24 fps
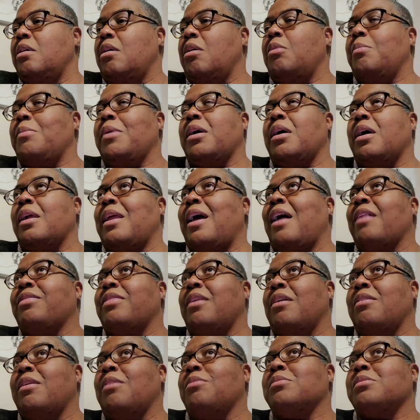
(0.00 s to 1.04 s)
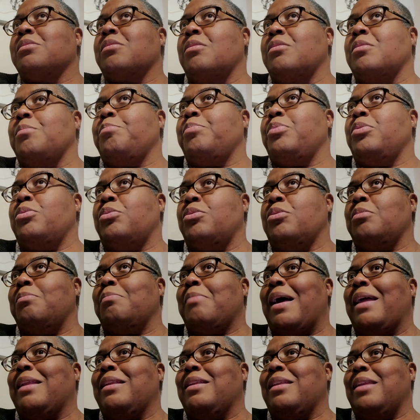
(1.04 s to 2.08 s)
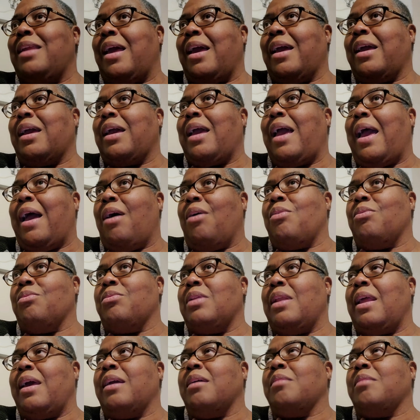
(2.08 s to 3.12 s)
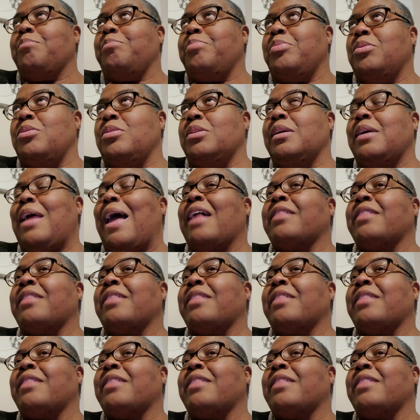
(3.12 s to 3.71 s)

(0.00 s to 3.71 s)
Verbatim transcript: Oh my God. I thought I was going to pull my neck out, like pull it.